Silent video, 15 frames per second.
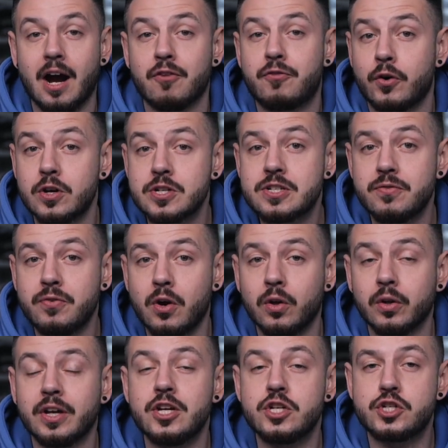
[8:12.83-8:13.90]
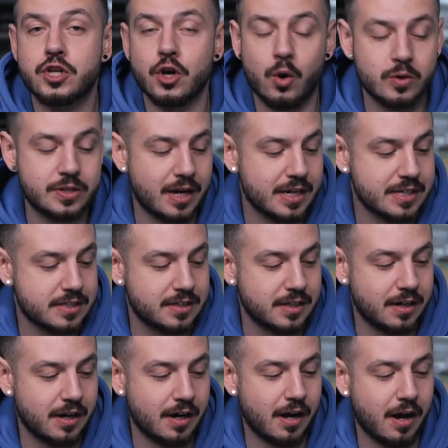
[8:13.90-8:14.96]
first of all, it showed us
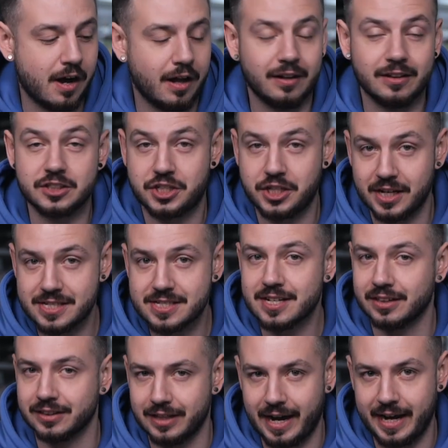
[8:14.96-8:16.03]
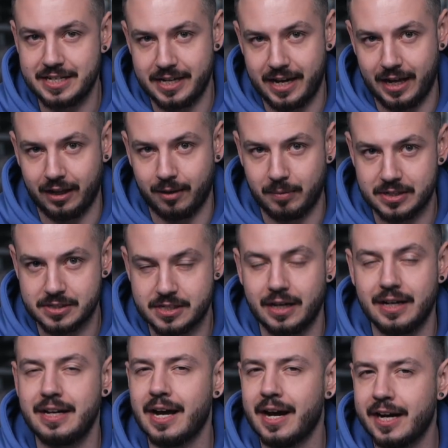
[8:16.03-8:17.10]
the just light elements,
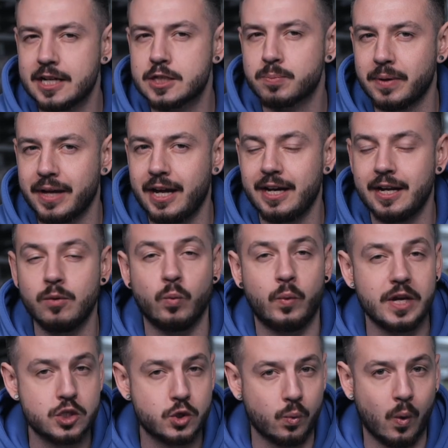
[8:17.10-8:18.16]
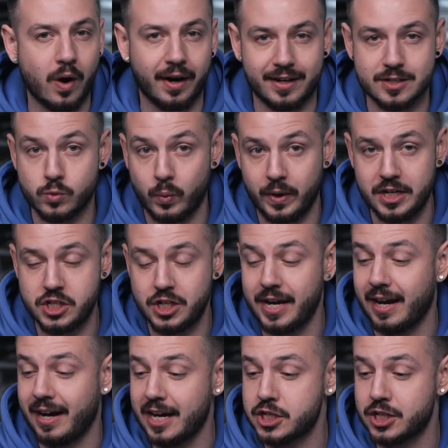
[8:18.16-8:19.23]
not explaining which one is which,
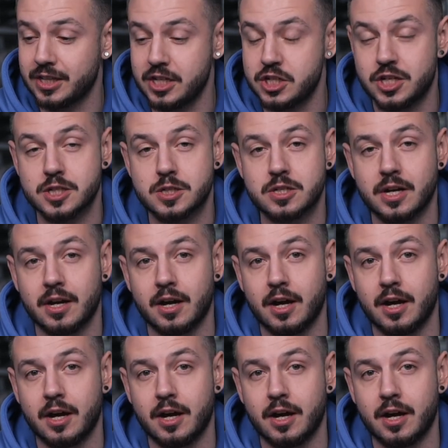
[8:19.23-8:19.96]
and actually just